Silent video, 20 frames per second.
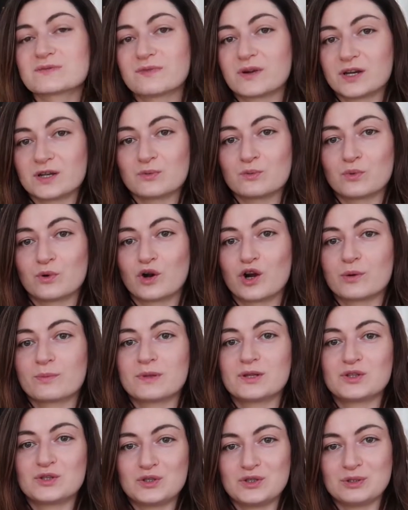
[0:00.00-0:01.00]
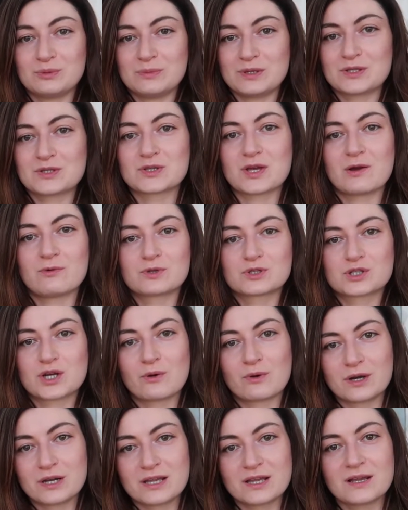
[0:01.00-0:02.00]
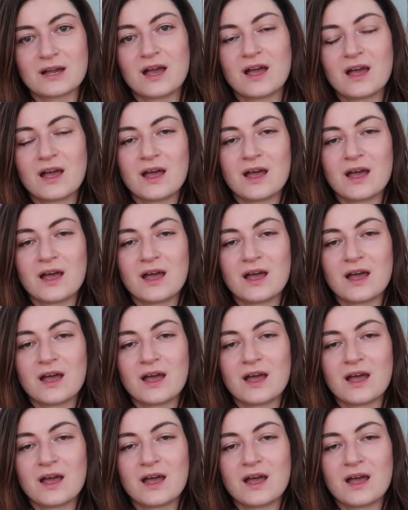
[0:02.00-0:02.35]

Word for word: very warm and humid so I was showering